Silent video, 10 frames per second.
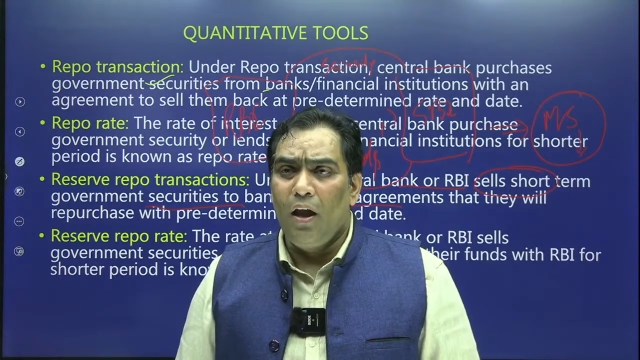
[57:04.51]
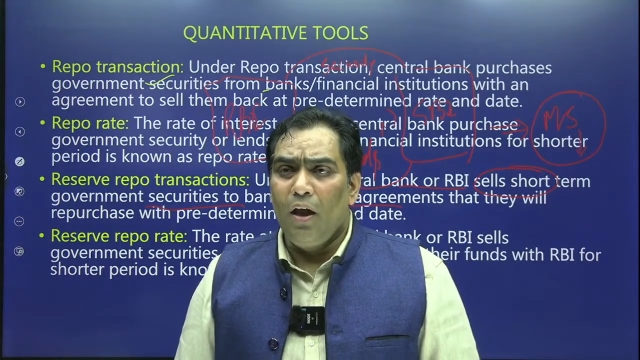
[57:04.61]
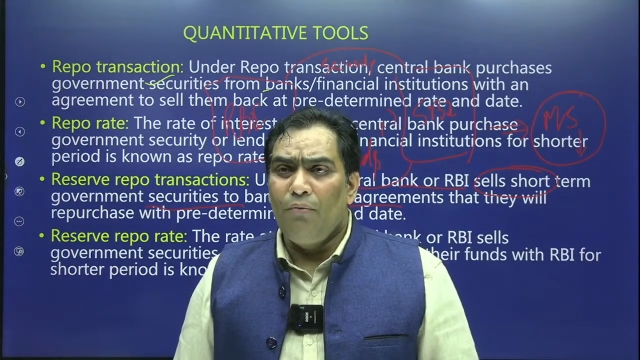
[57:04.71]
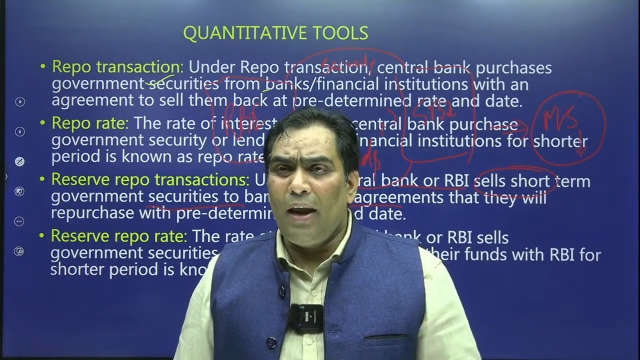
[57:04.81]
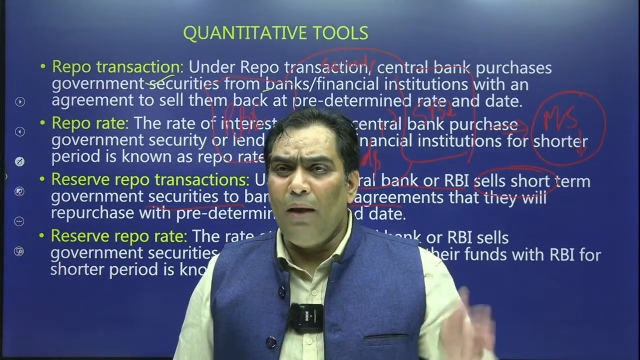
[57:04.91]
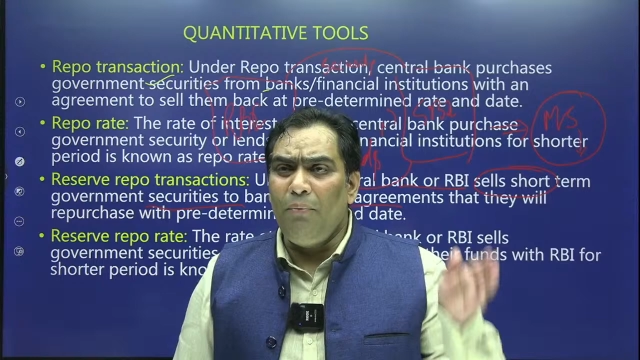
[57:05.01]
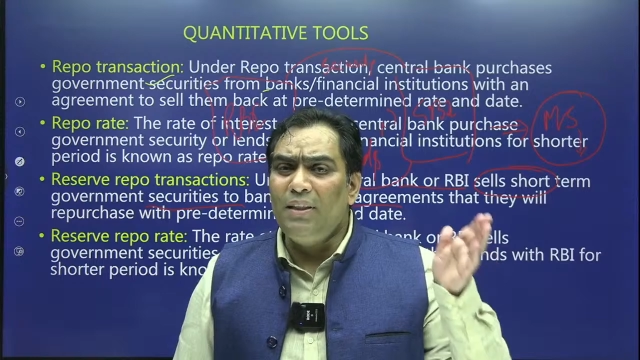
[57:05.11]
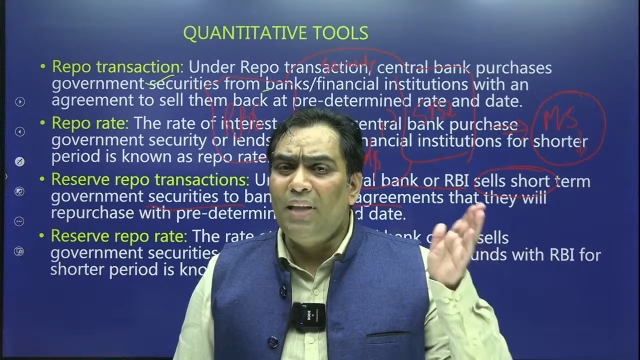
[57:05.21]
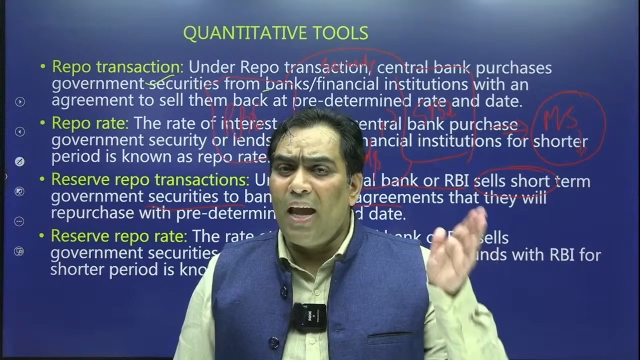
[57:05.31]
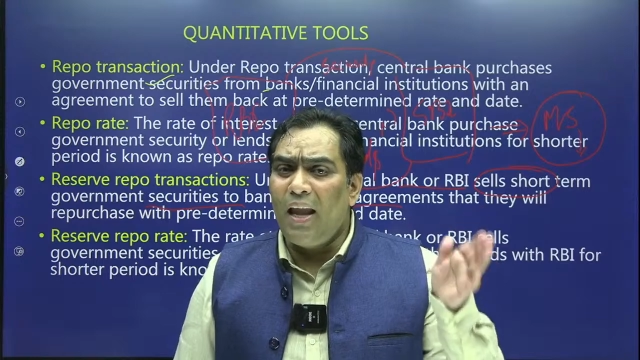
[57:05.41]
Whenever
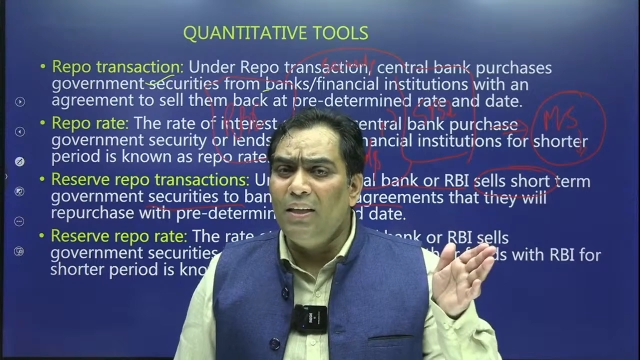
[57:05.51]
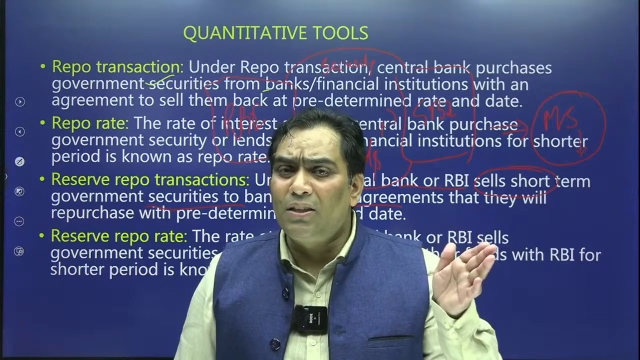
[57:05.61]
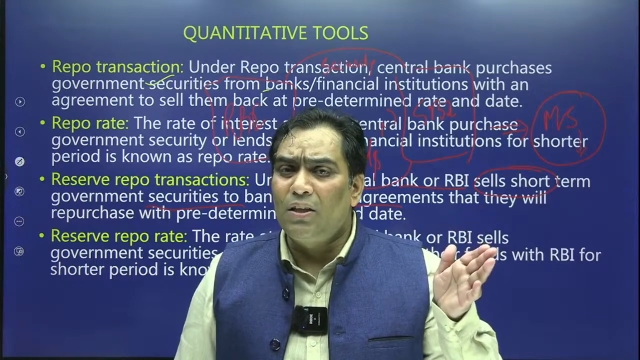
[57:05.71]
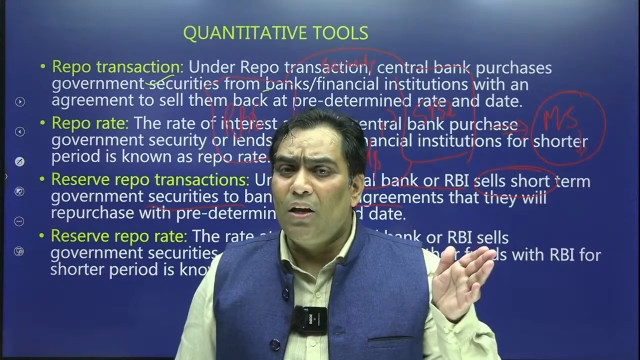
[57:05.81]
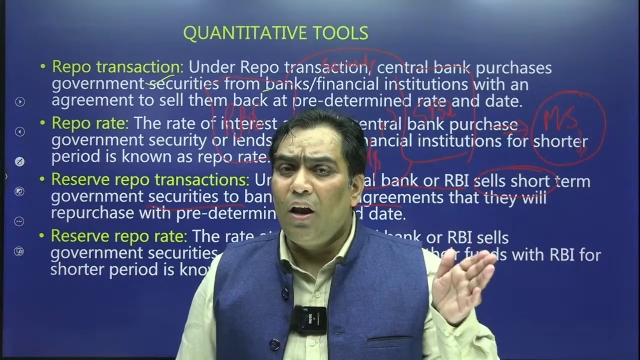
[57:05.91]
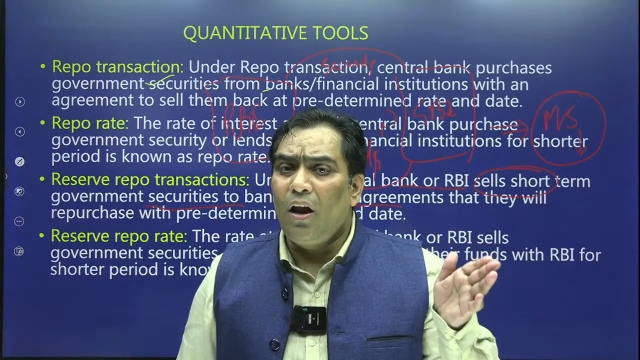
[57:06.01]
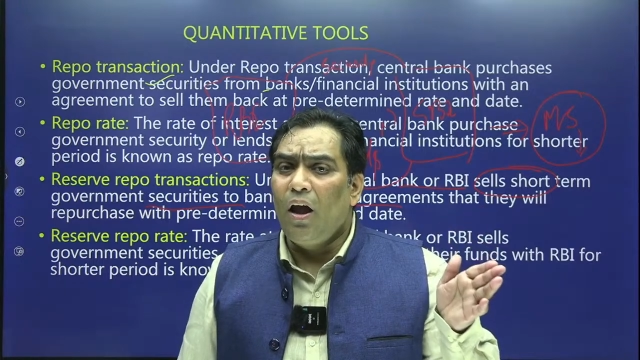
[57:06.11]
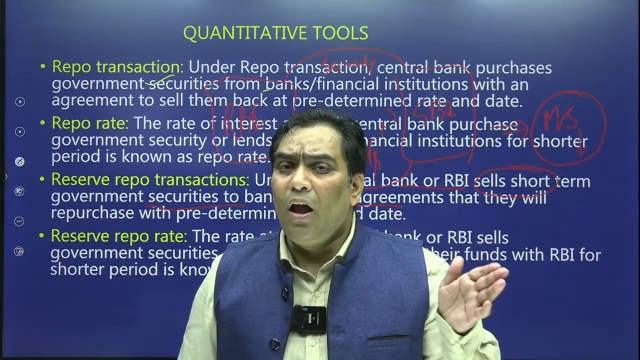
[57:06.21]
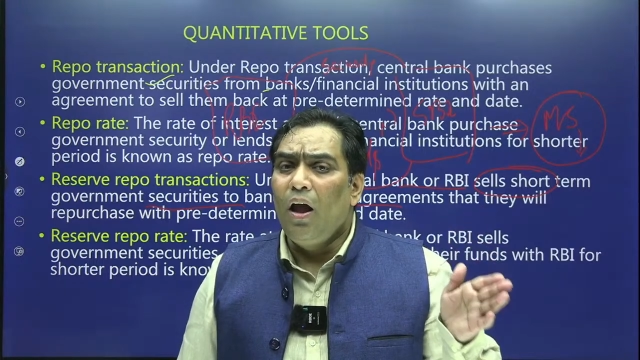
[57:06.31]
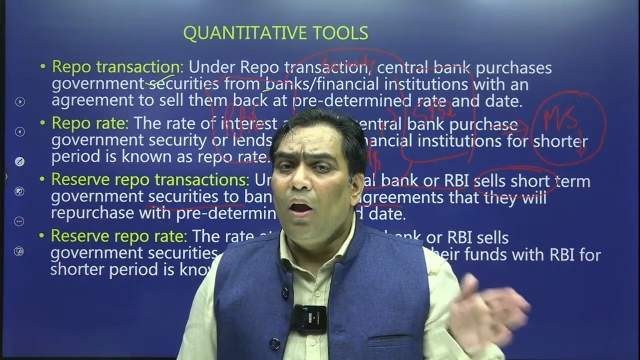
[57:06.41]
there is
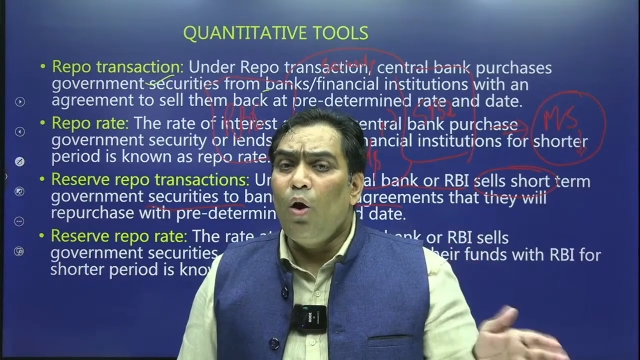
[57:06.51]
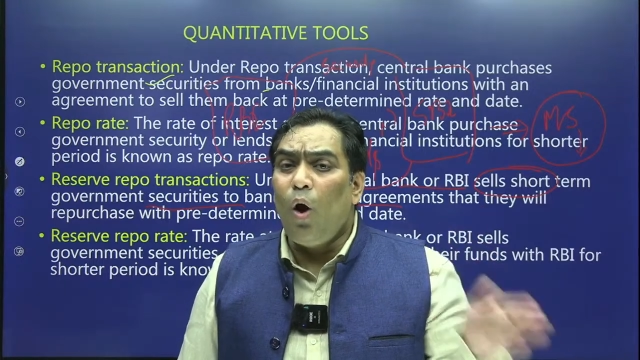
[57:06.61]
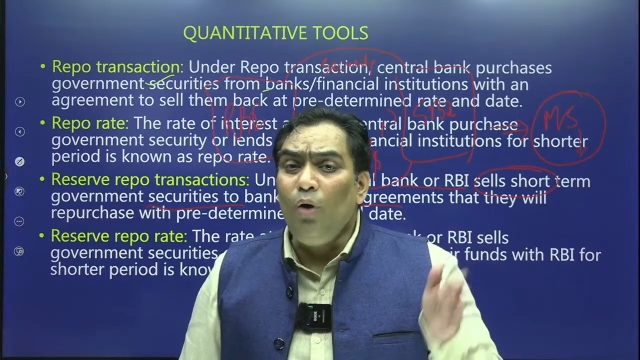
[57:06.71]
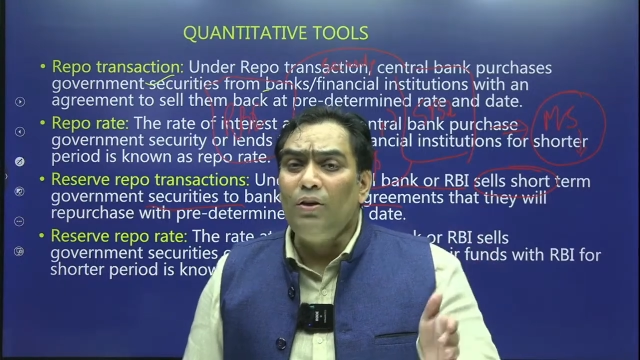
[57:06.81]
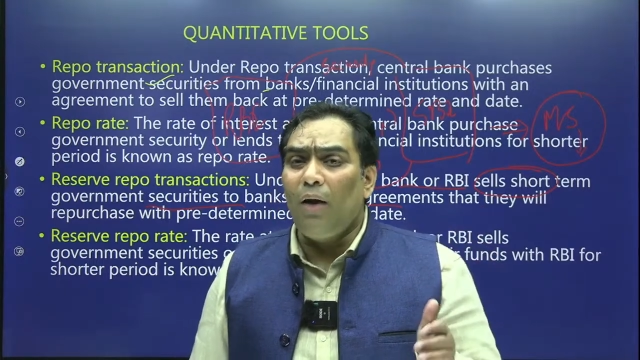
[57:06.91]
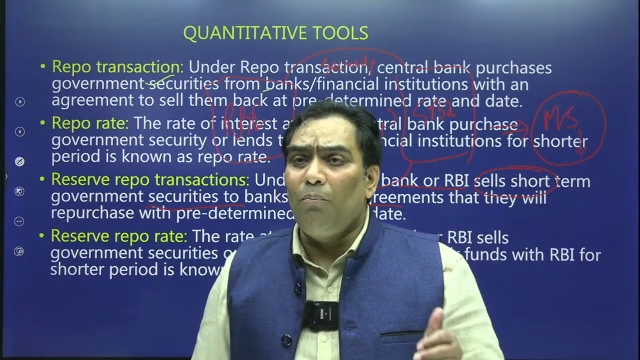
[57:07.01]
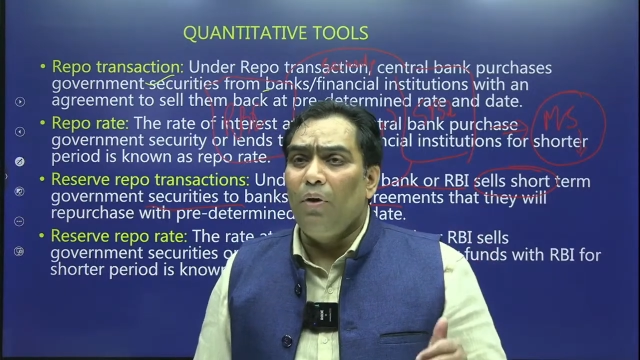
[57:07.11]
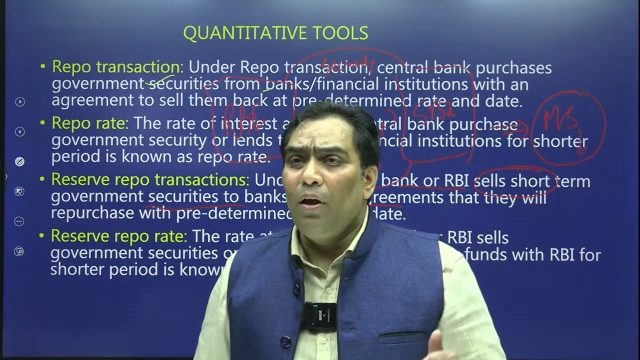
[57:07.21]
long term,